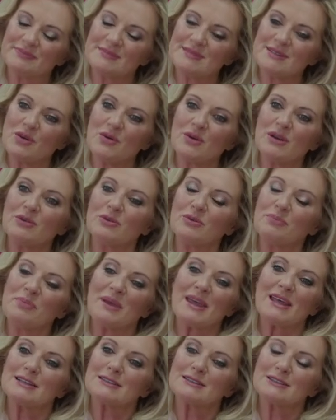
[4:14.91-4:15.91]
So it'll
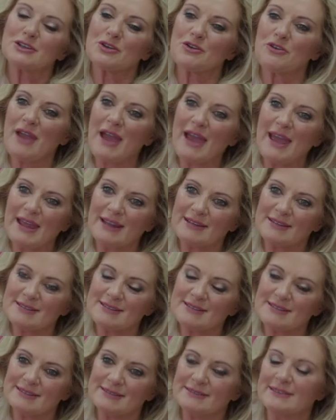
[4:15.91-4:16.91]
appeal to
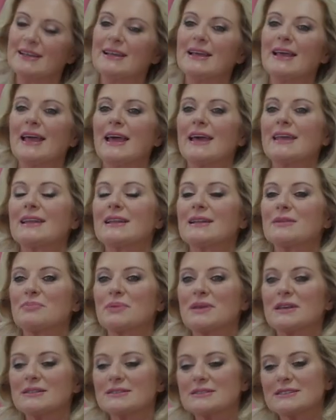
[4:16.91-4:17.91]
grands, and it'll
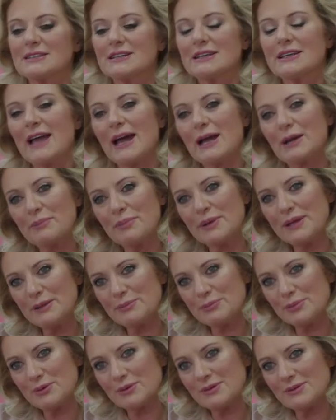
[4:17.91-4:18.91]
appeal to young
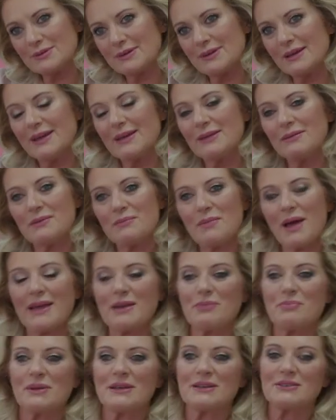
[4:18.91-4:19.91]
people, and it
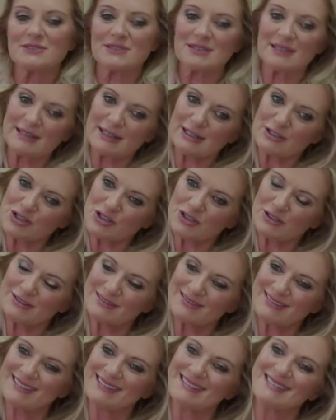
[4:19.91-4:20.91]
might appeal to little
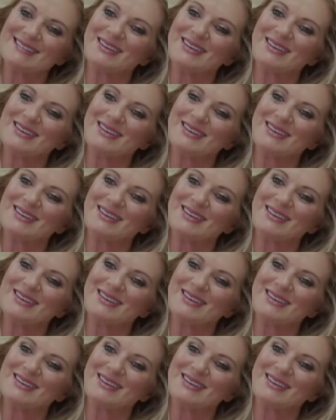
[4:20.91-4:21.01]
children.